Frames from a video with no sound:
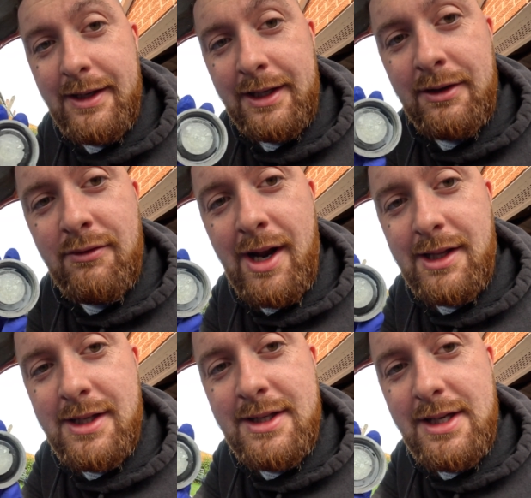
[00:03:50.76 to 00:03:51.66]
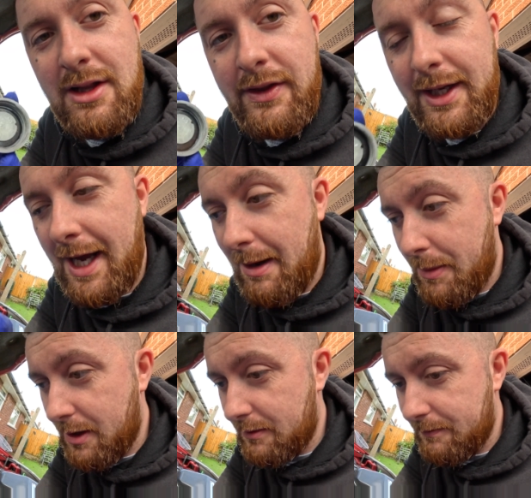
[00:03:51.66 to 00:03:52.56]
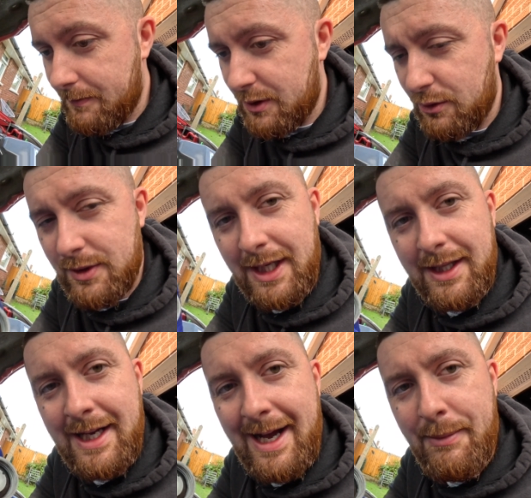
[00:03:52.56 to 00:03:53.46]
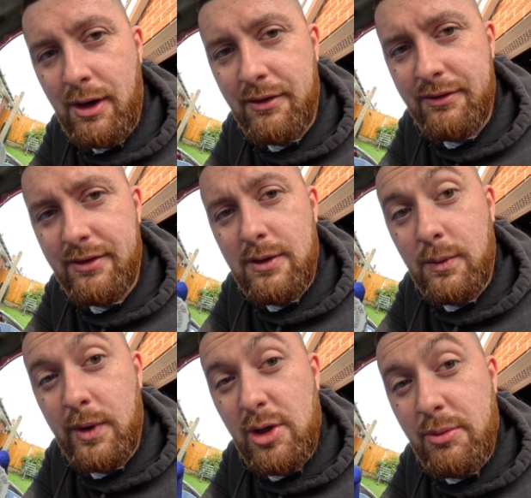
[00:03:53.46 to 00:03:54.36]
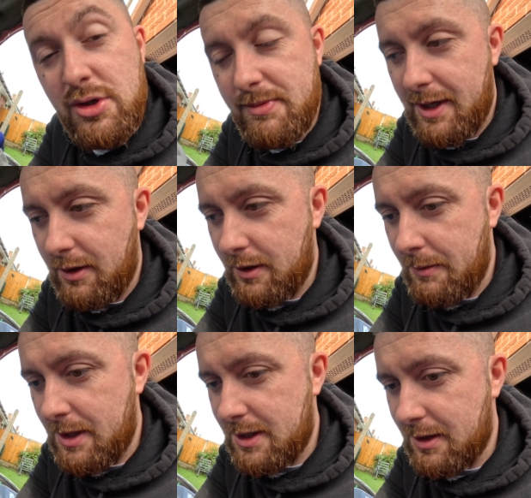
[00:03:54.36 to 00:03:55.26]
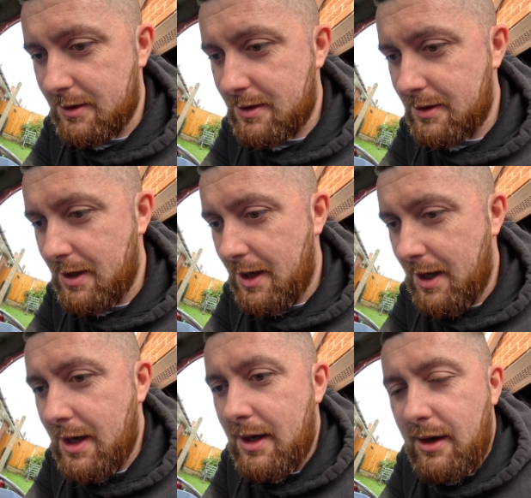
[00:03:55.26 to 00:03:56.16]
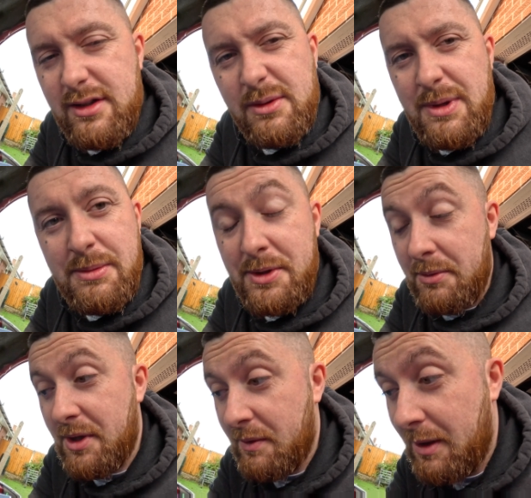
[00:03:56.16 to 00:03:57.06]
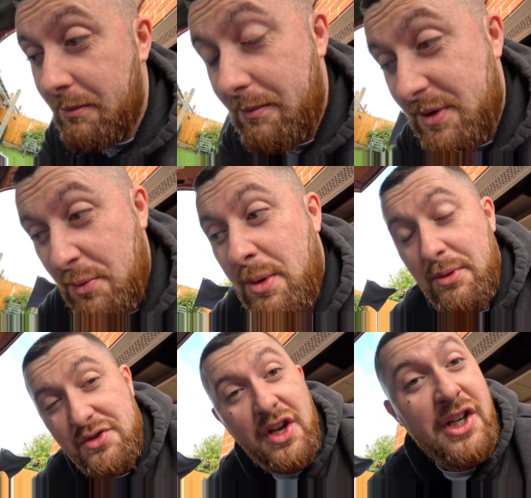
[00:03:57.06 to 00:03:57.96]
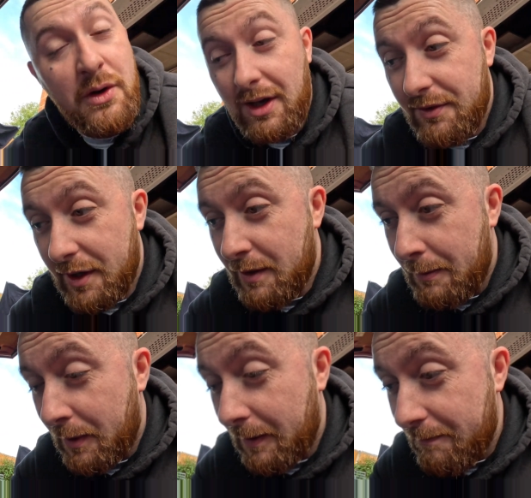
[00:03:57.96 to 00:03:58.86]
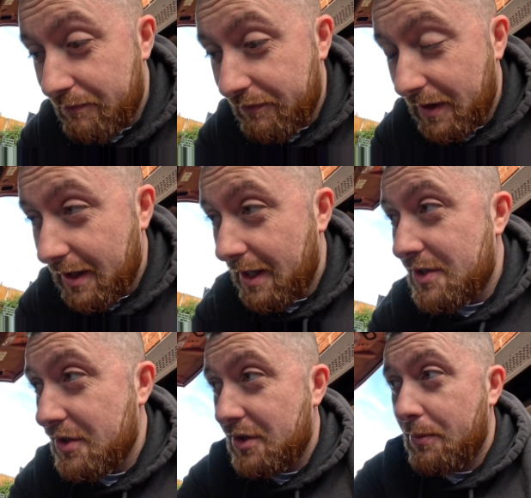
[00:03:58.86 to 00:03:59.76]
It can wreck the seal on the cap, so take the cap off when you push back your pistons. Some people don't do it, some people say you don't have to do it, but it's just good